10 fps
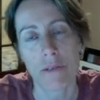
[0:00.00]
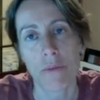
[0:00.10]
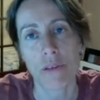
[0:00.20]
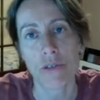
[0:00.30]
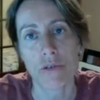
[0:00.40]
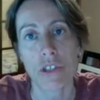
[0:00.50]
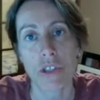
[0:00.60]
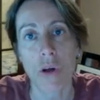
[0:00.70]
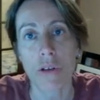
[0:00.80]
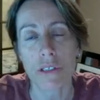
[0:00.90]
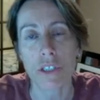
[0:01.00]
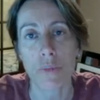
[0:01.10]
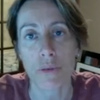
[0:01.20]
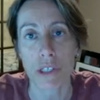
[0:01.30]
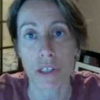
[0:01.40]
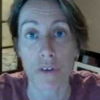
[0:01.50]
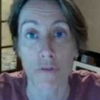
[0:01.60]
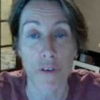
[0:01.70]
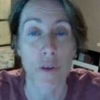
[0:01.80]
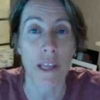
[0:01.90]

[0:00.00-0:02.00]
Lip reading: we would use salt to preserve food,